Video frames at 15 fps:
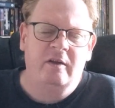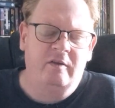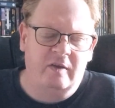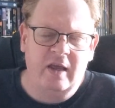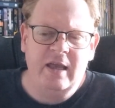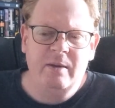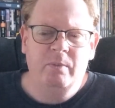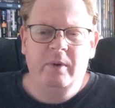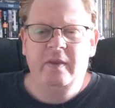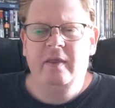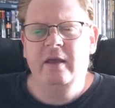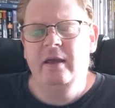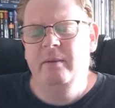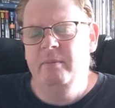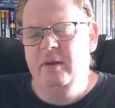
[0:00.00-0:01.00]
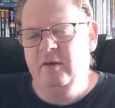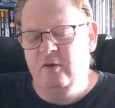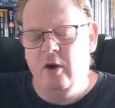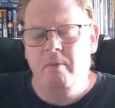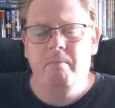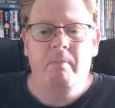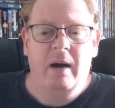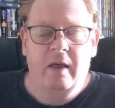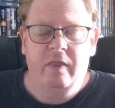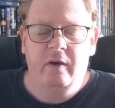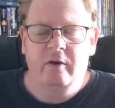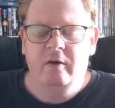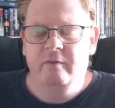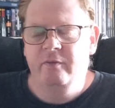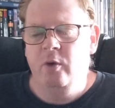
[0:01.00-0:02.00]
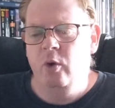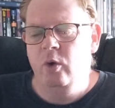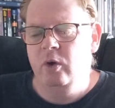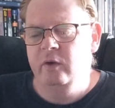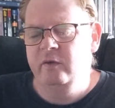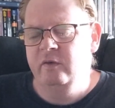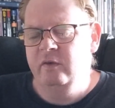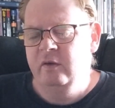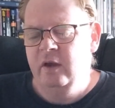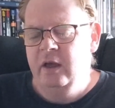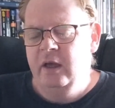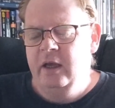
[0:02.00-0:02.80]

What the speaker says: team with him. He's got Mother, of course.